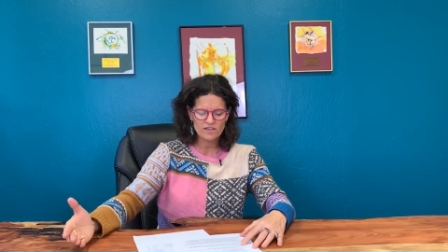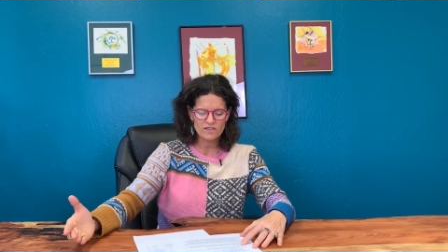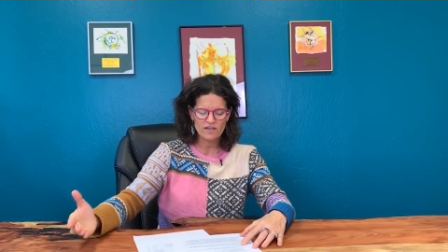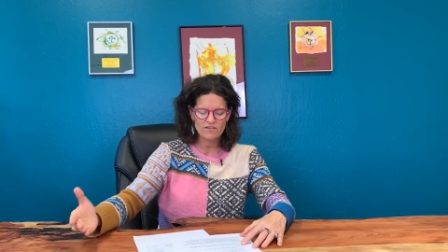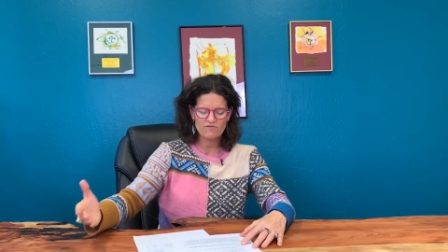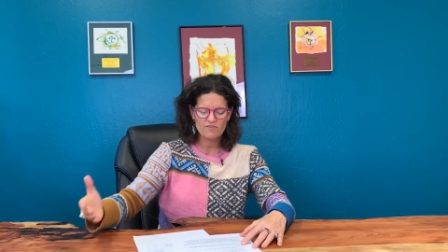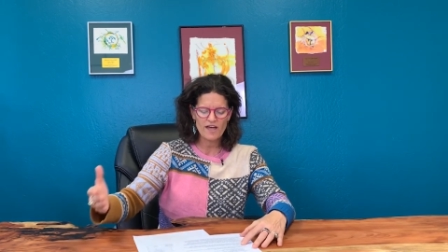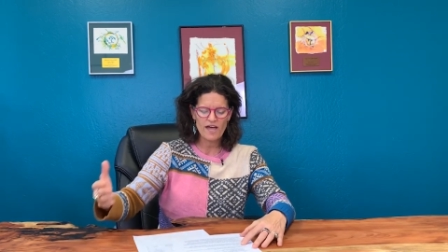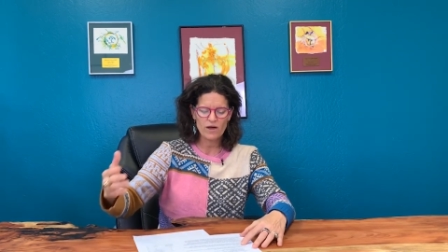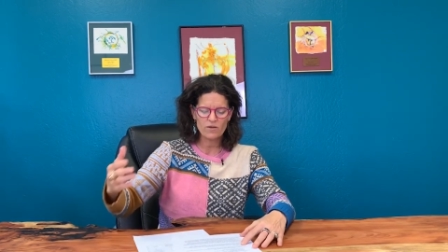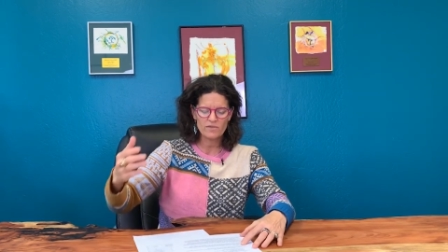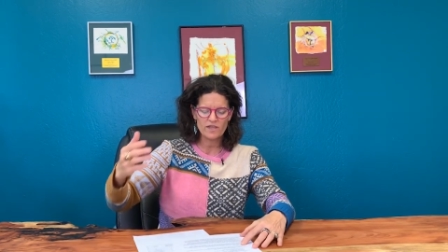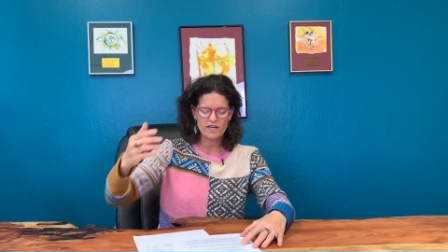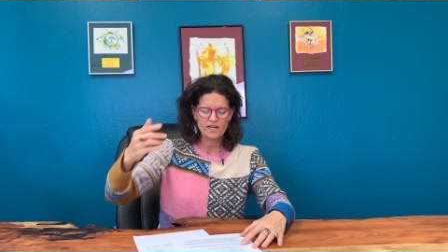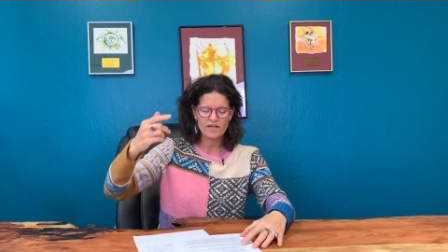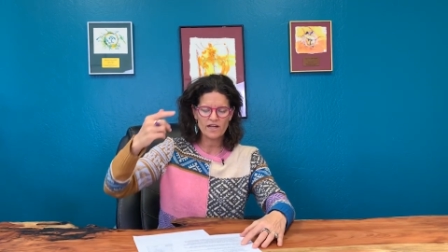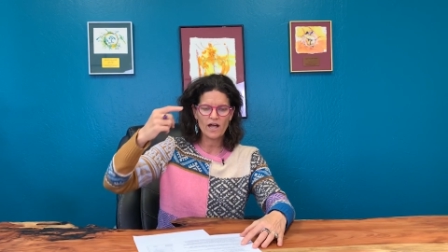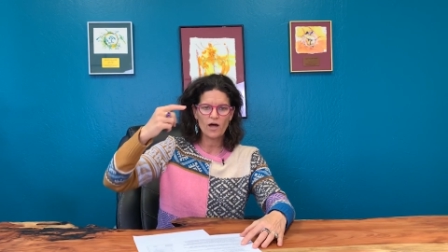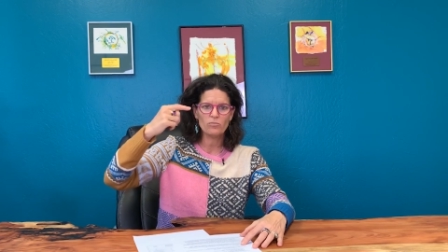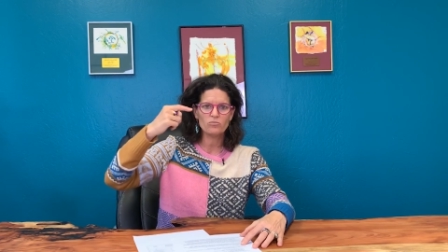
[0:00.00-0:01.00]
They found that
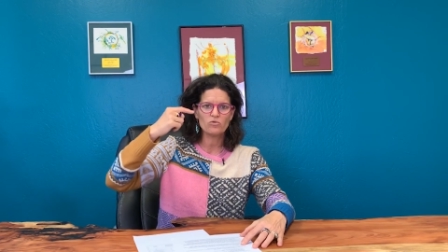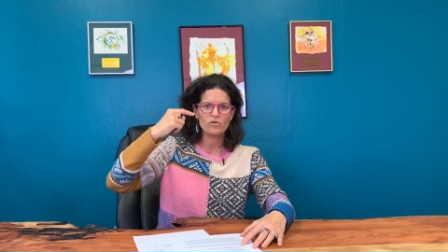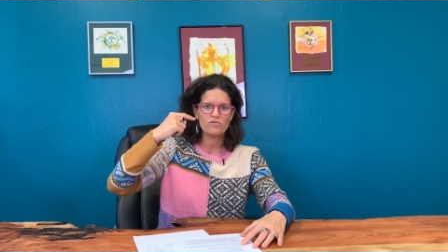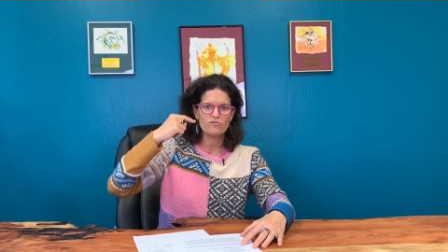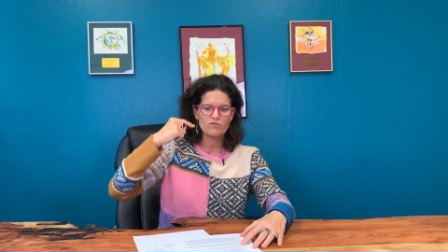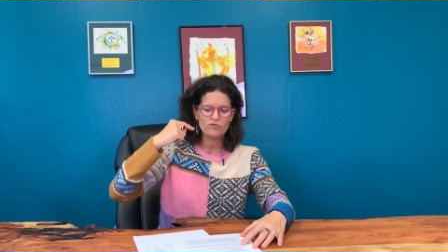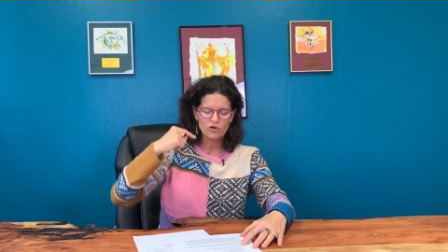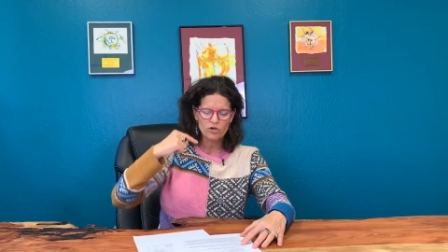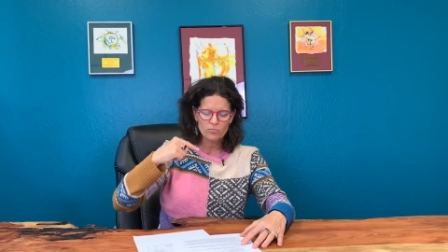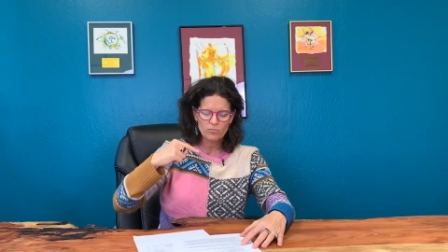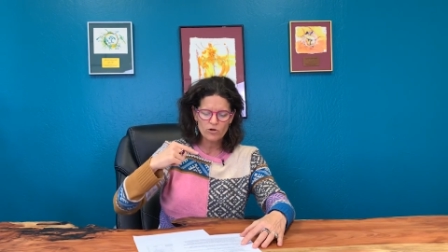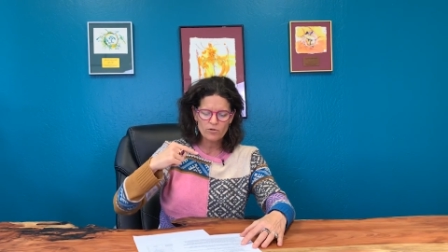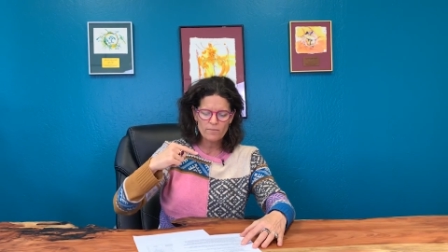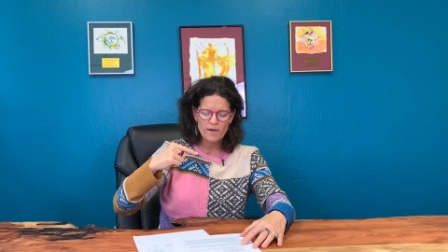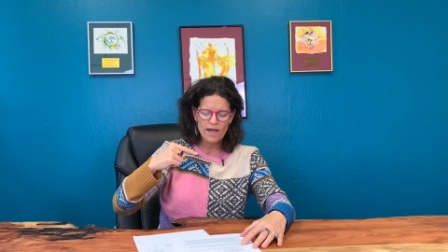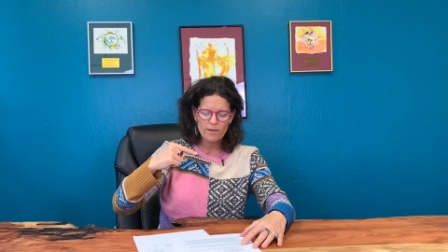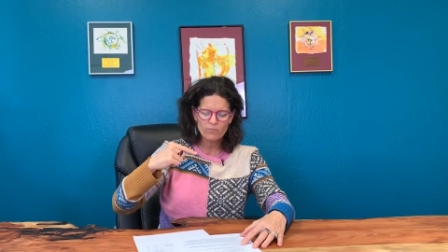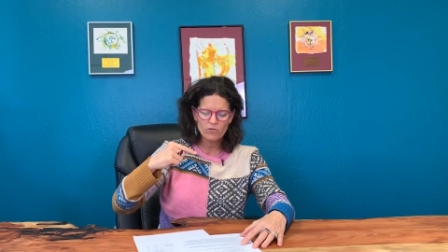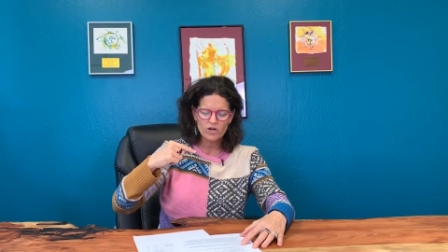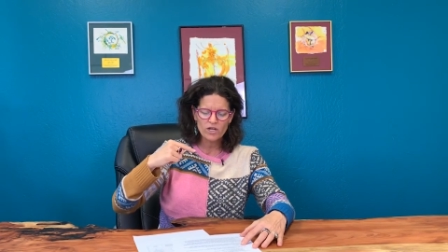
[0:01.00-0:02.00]
it helped with verbal
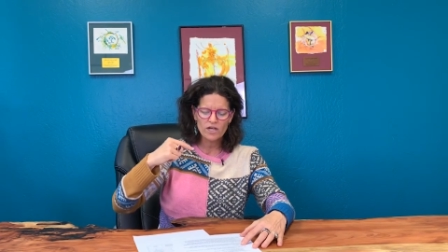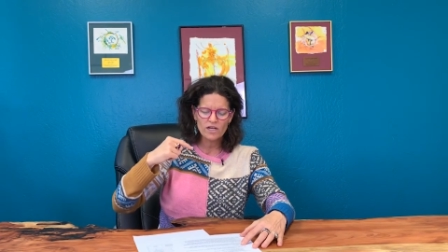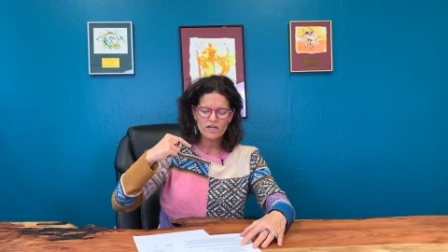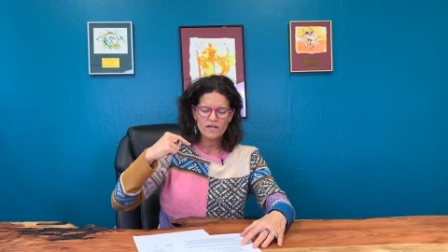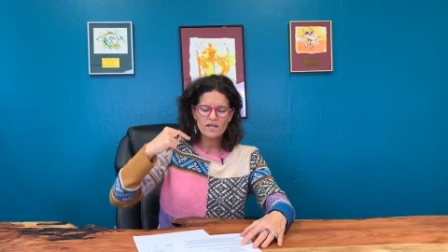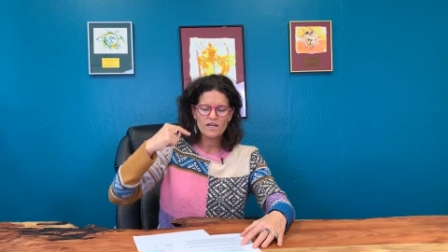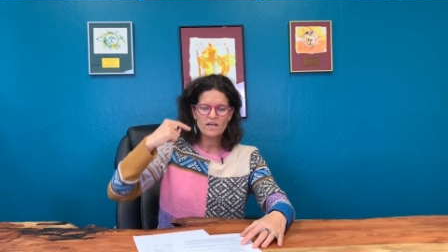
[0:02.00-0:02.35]
memory,